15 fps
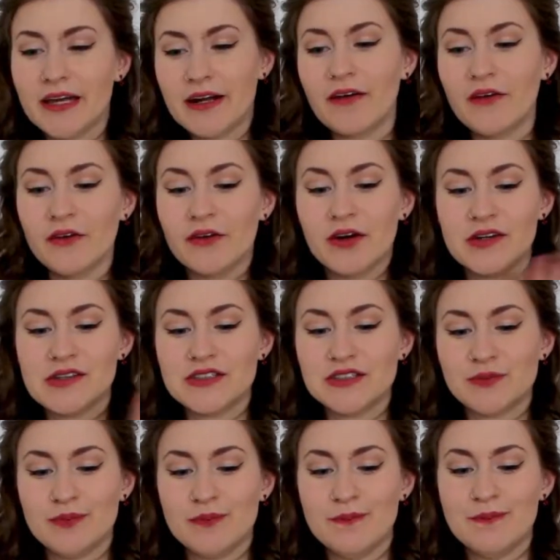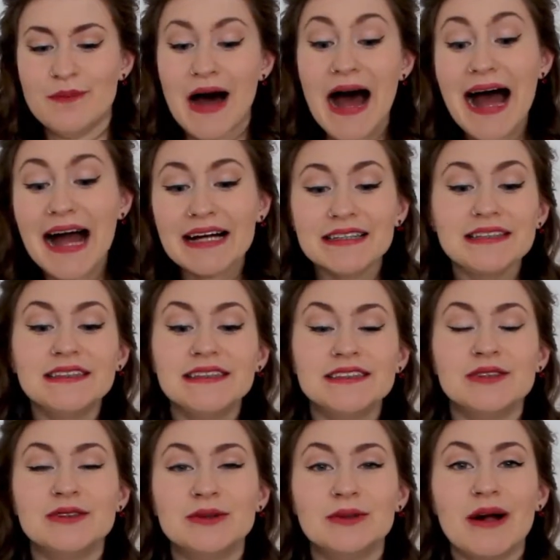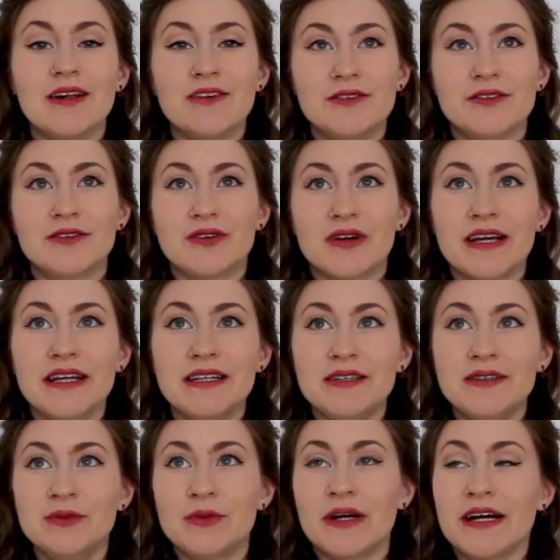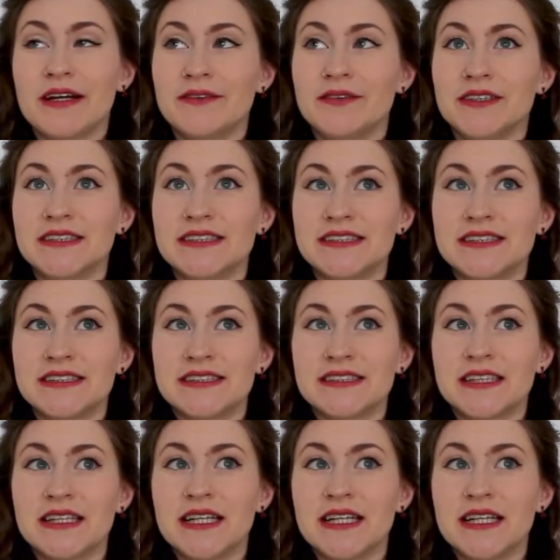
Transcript: It all goes back to 12th grade when I was